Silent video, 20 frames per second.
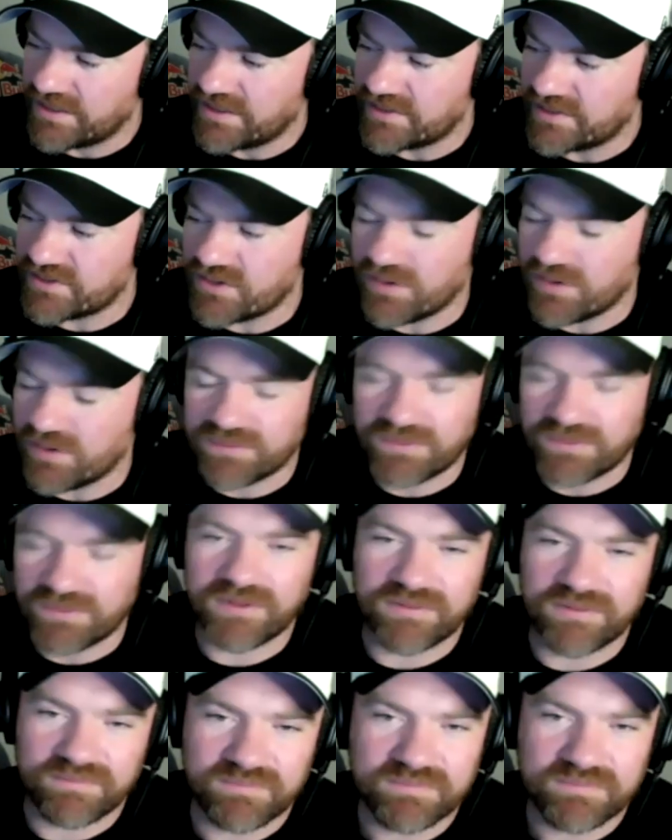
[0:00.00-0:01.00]
He's gone
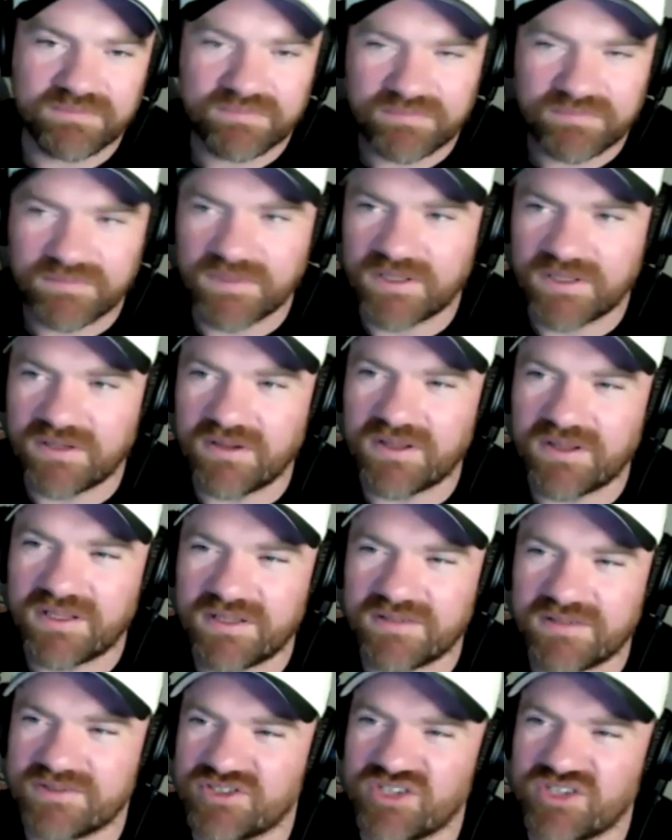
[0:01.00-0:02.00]
through, not that
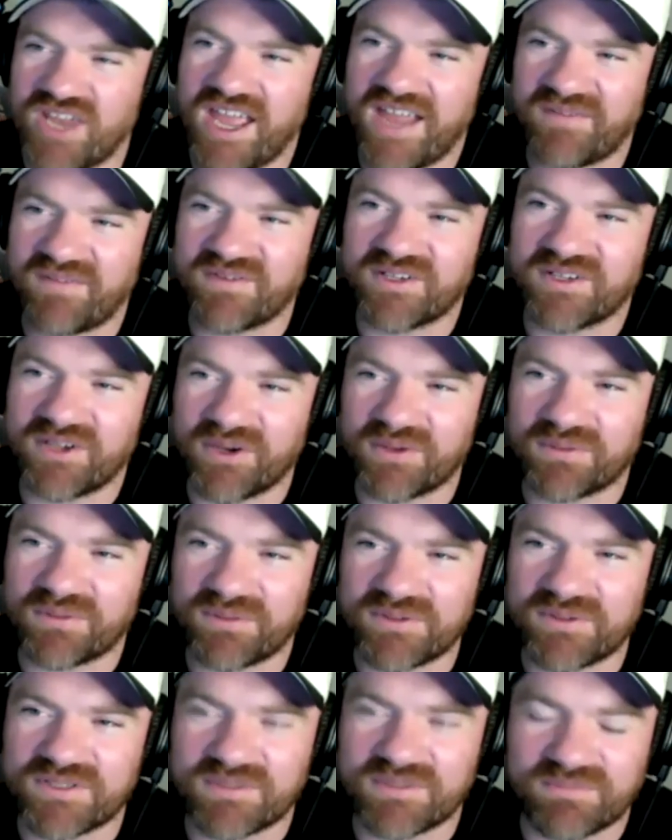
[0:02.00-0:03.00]
you should have to go
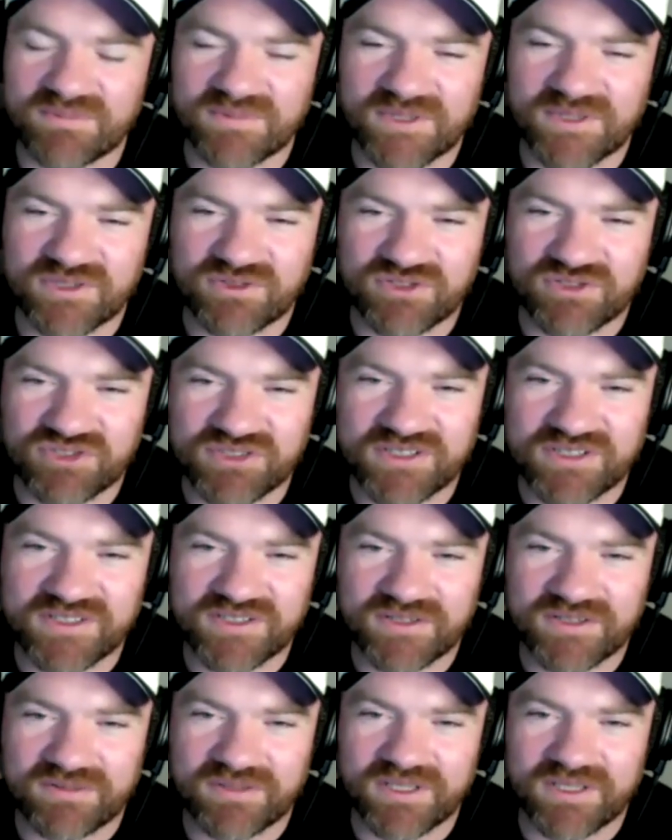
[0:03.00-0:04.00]
through some attrition in
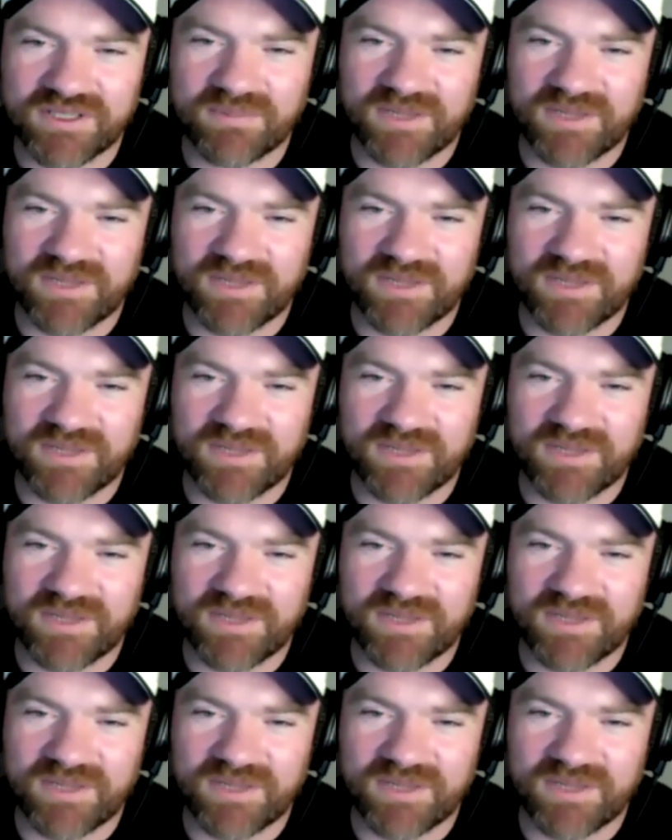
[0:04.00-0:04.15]
your career,